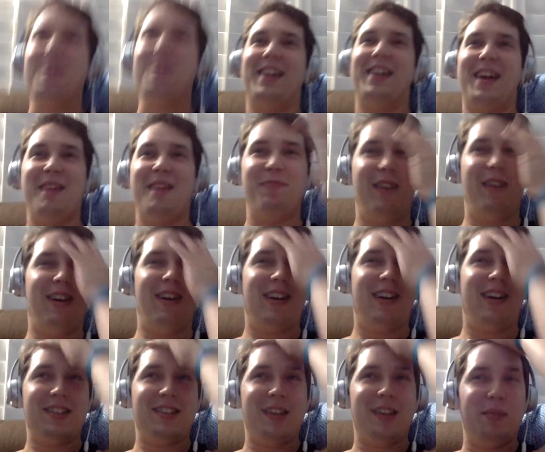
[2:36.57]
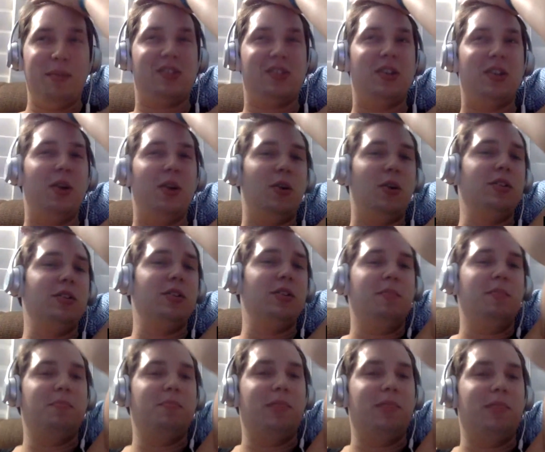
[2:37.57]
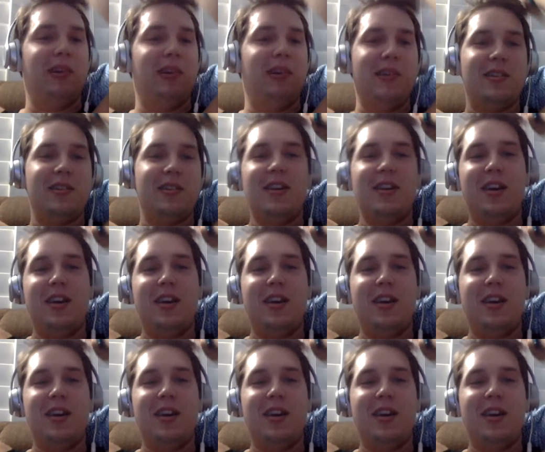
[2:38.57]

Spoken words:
and Game Podcast, episode number